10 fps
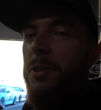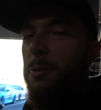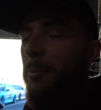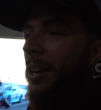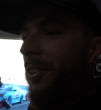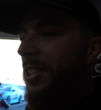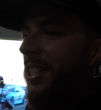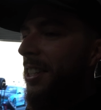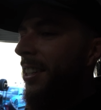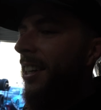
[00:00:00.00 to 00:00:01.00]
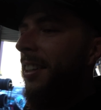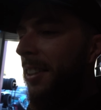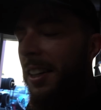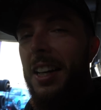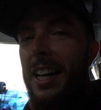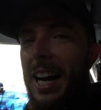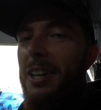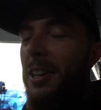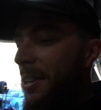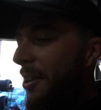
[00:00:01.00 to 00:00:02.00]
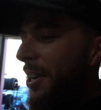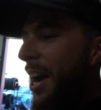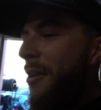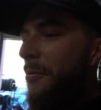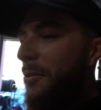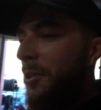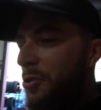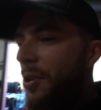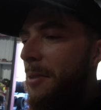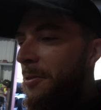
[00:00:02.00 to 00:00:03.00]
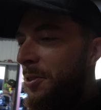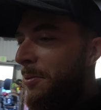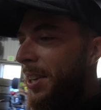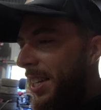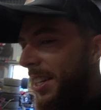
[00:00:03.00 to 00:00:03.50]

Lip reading: you balance it, you gotta account for the driver's weight.